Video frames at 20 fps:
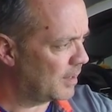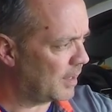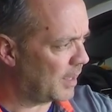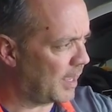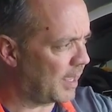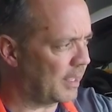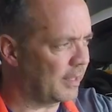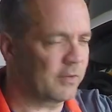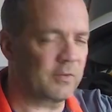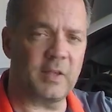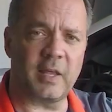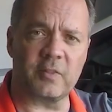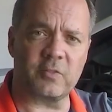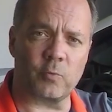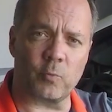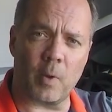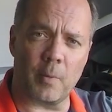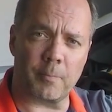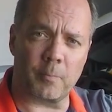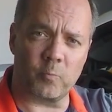and get the
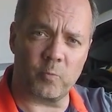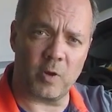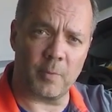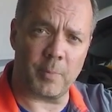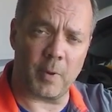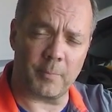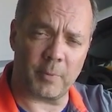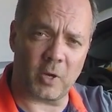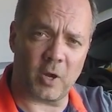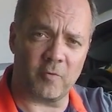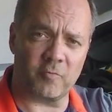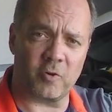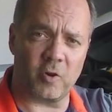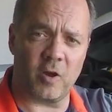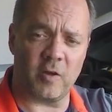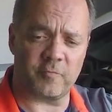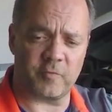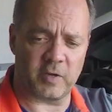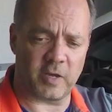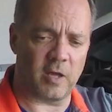rear bumper cover
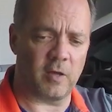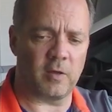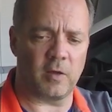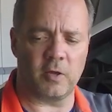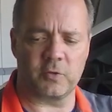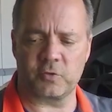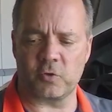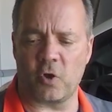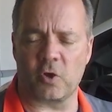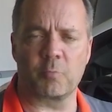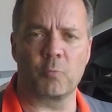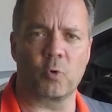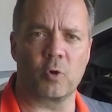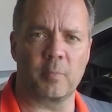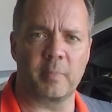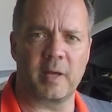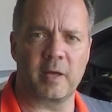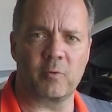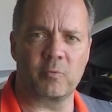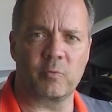off, and I'll talk more
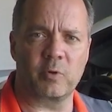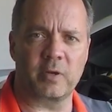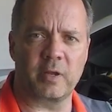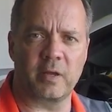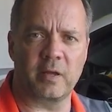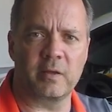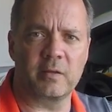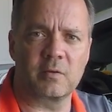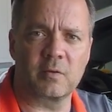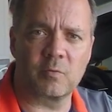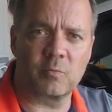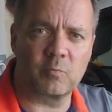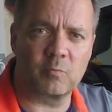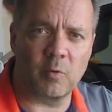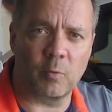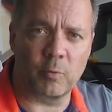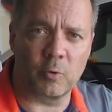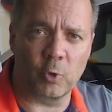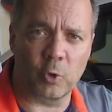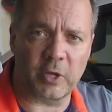about what
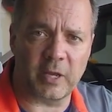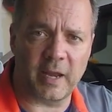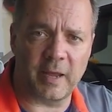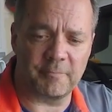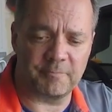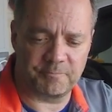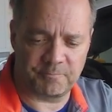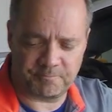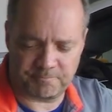we're looking at.